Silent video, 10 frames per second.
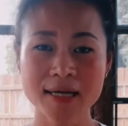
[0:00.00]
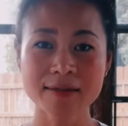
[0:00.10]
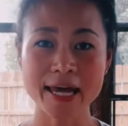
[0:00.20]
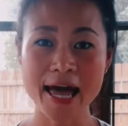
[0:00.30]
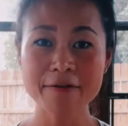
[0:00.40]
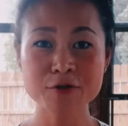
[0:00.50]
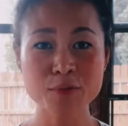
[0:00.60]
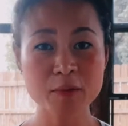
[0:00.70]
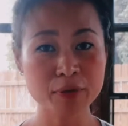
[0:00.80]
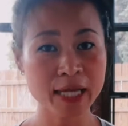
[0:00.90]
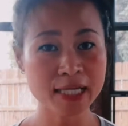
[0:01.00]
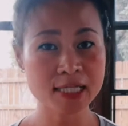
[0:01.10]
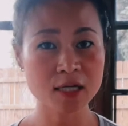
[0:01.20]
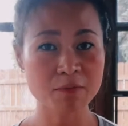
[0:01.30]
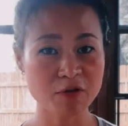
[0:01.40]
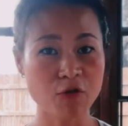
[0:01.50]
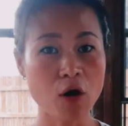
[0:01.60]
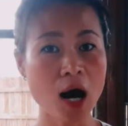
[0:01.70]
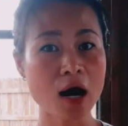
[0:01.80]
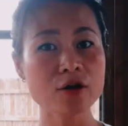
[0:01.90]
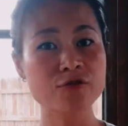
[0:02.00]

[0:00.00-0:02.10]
they have to be planted before hard